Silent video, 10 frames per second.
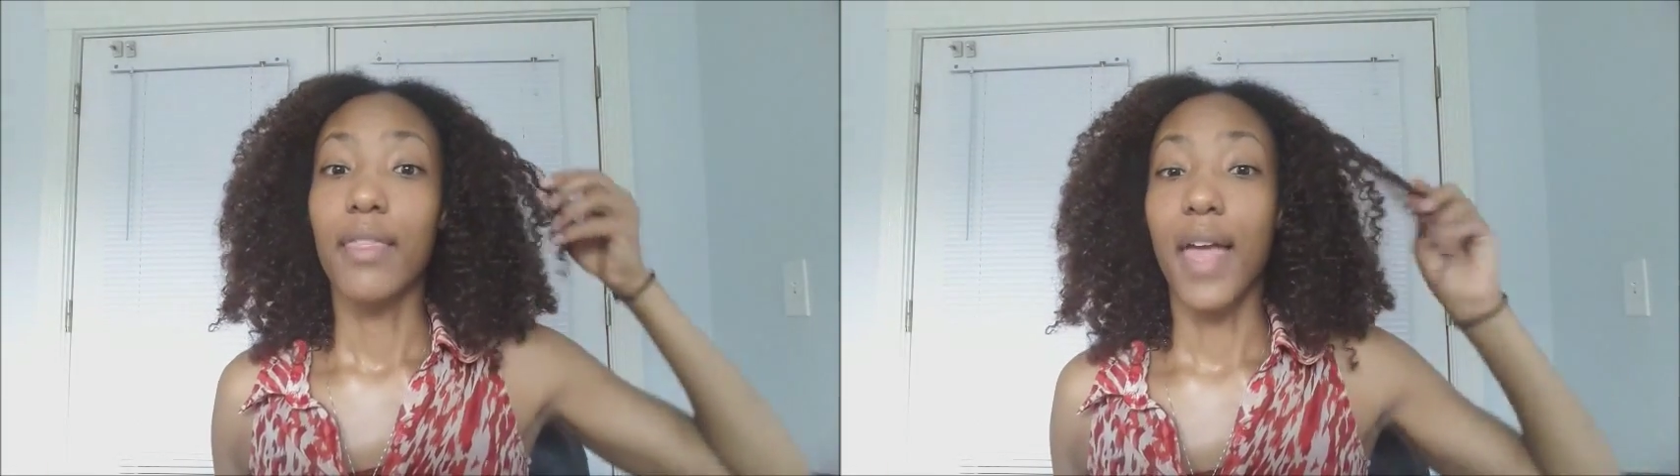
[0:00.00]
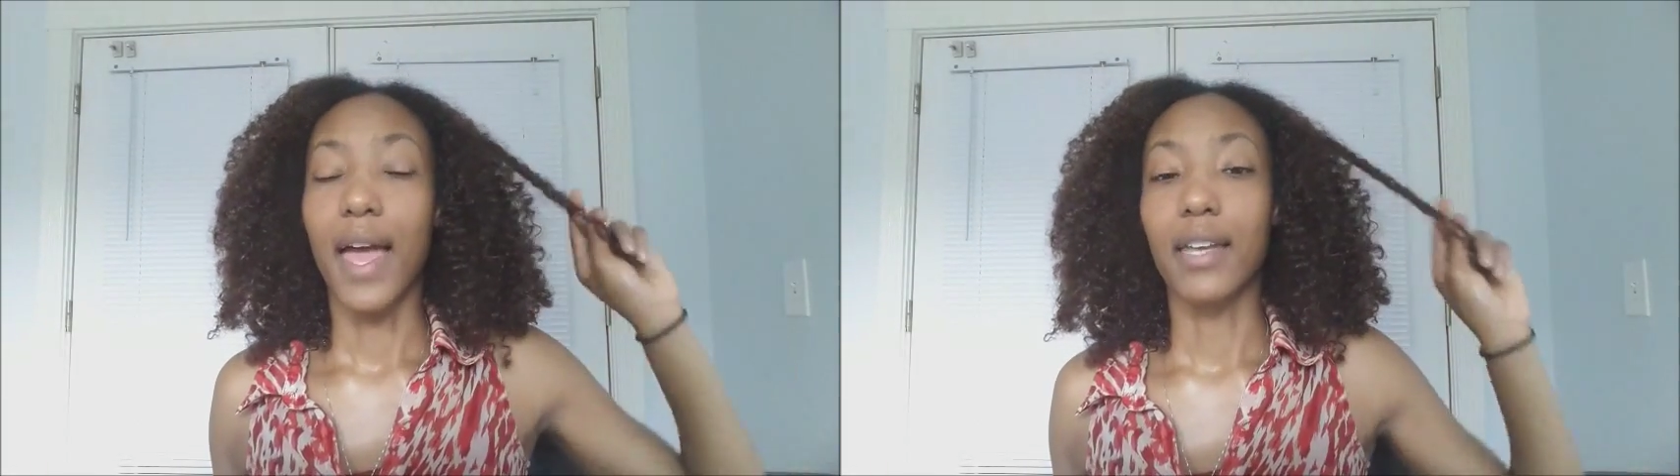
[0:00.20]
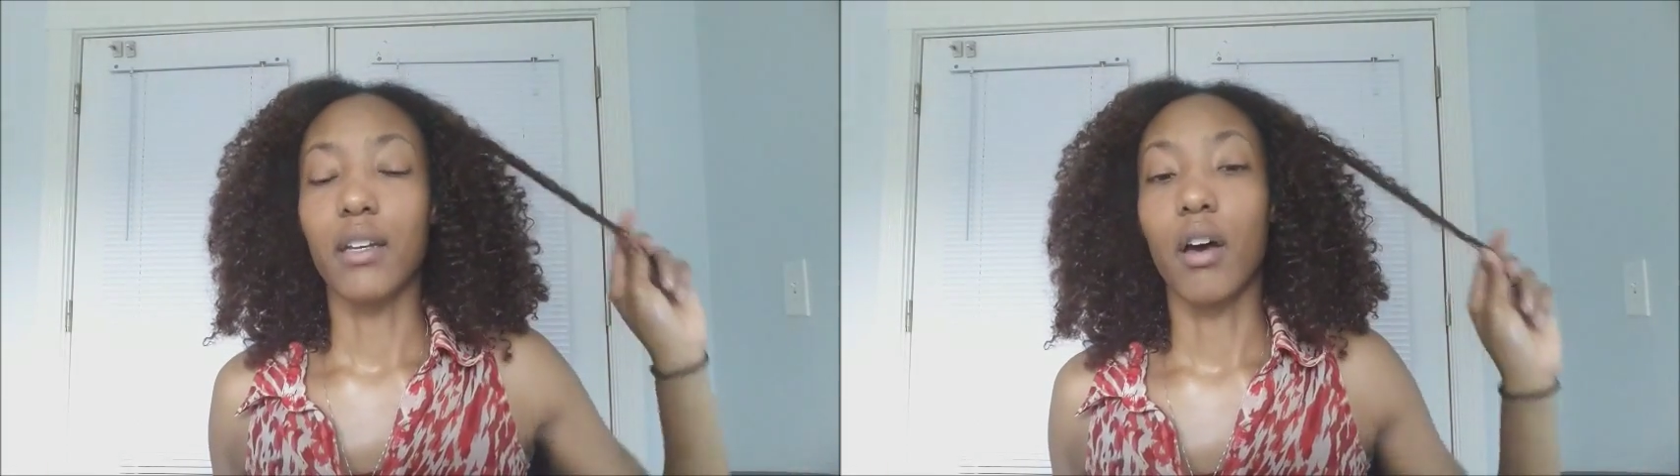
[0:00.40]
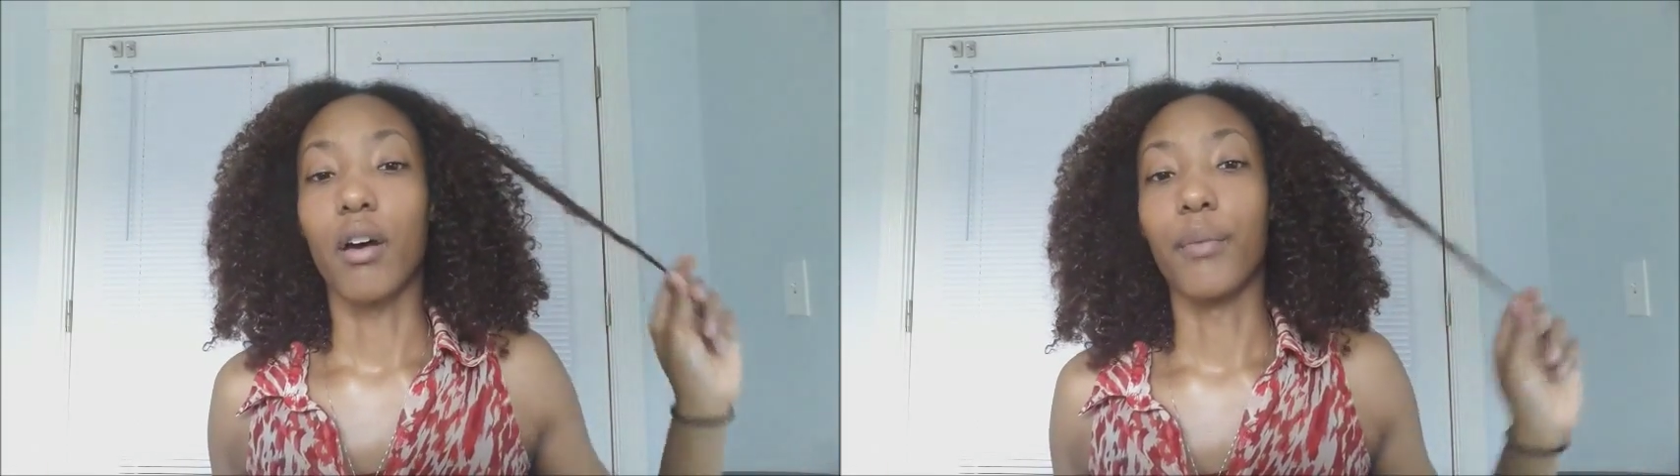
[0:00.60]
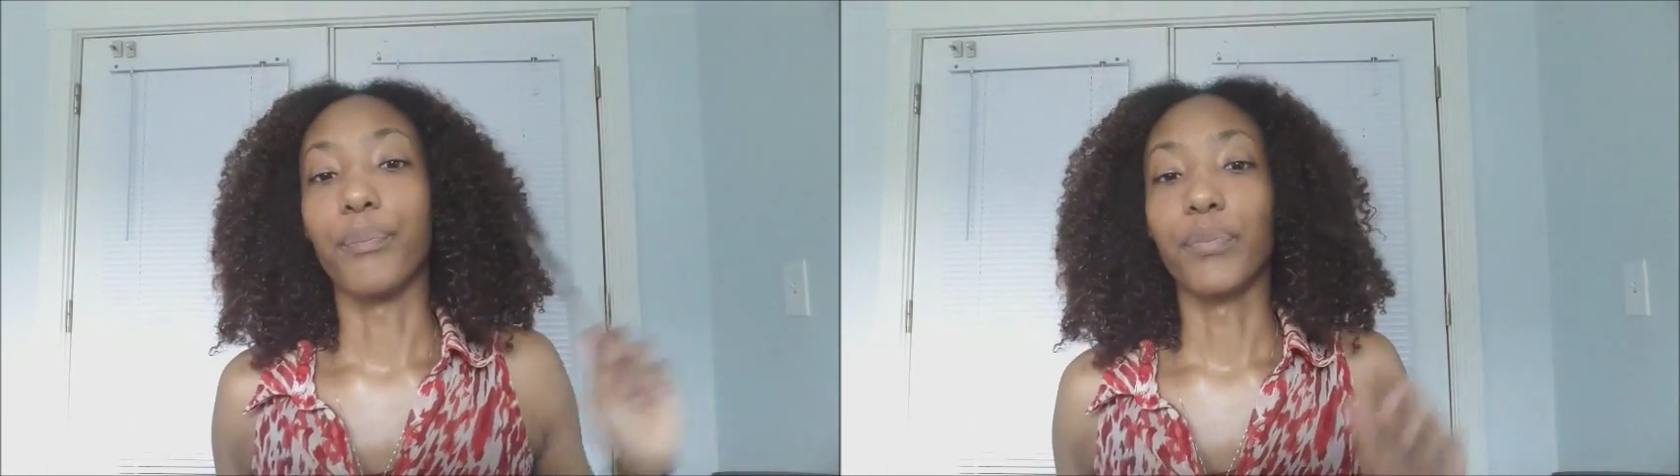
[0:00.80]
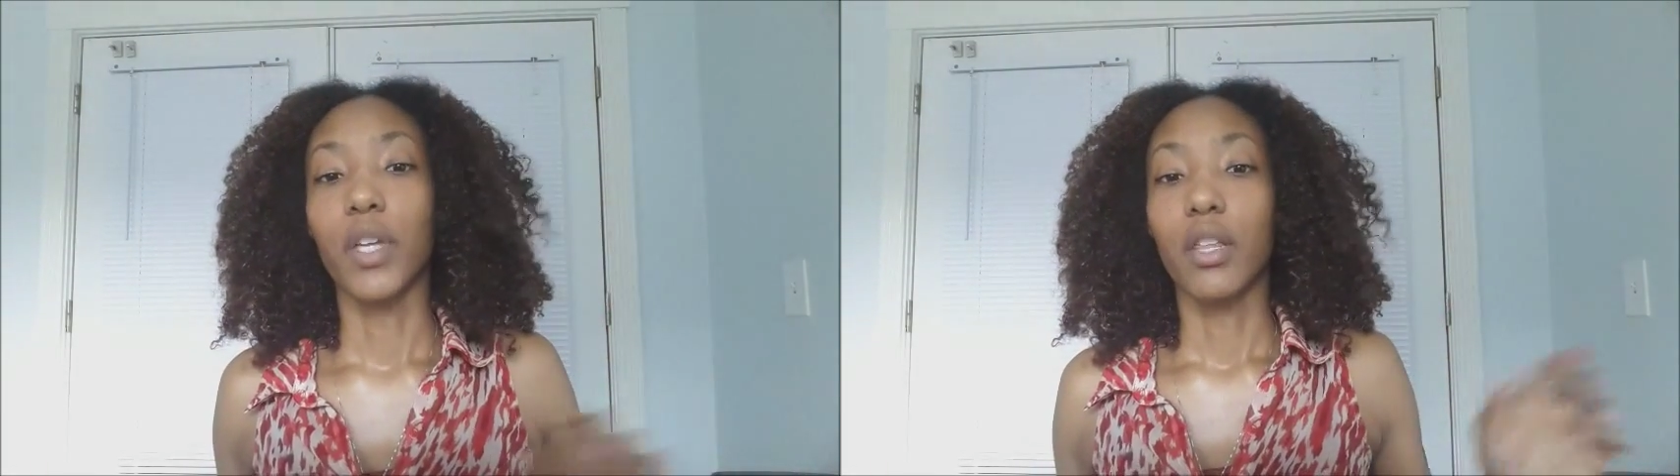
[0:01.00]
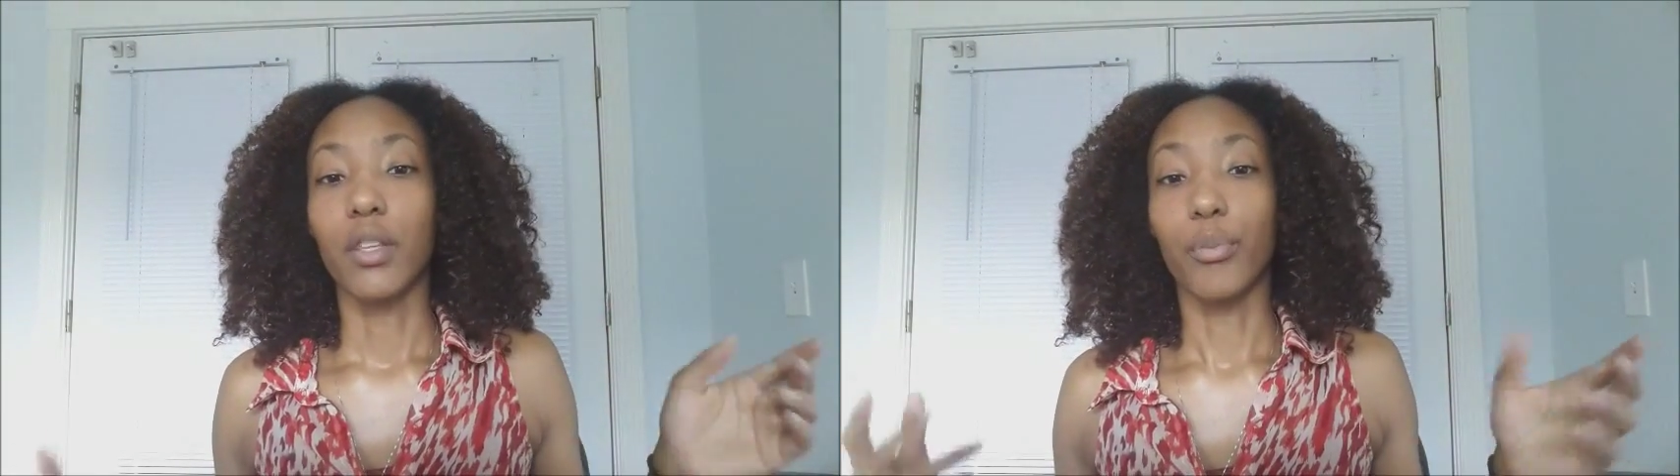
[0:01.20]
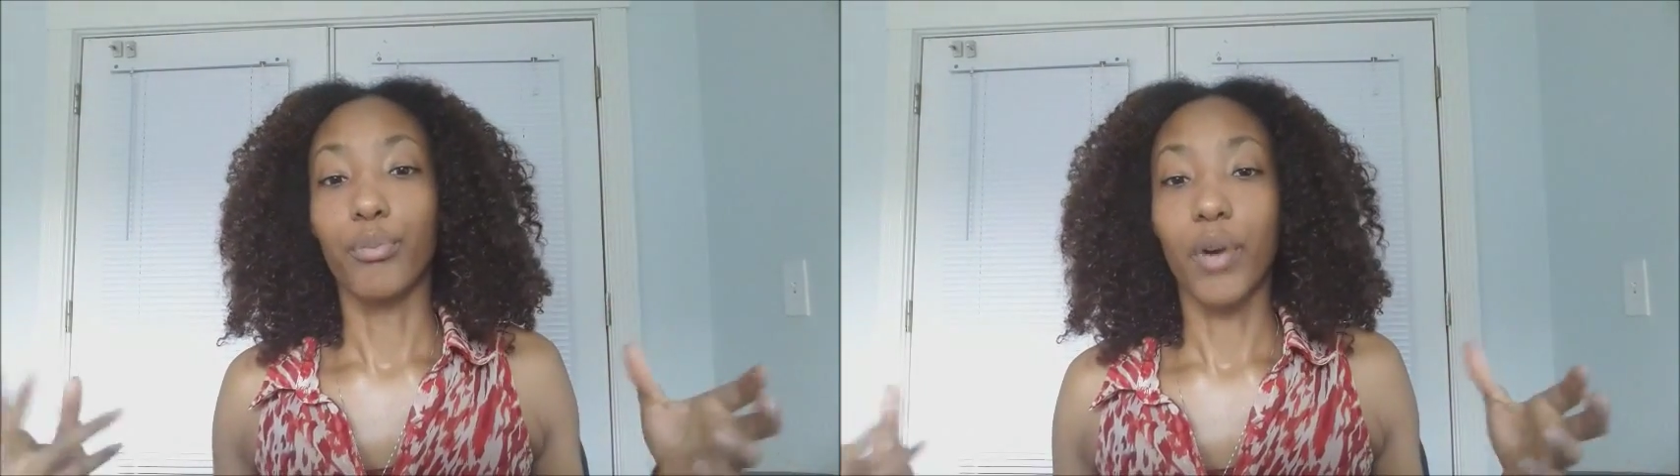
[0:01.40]
that
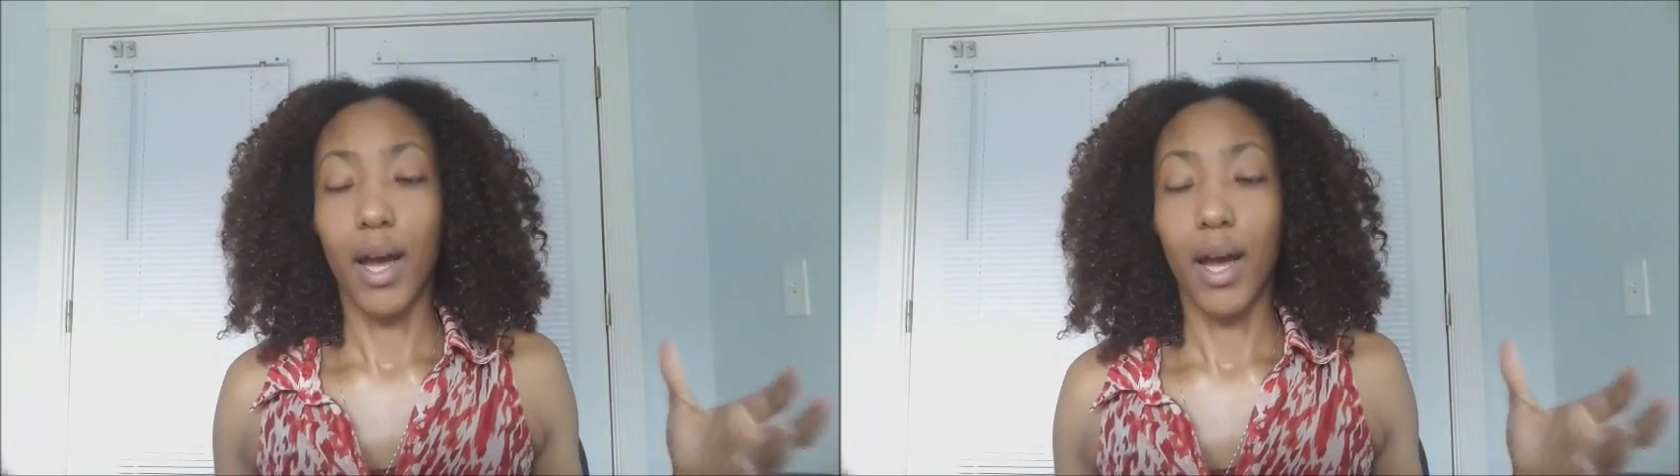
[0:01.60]
the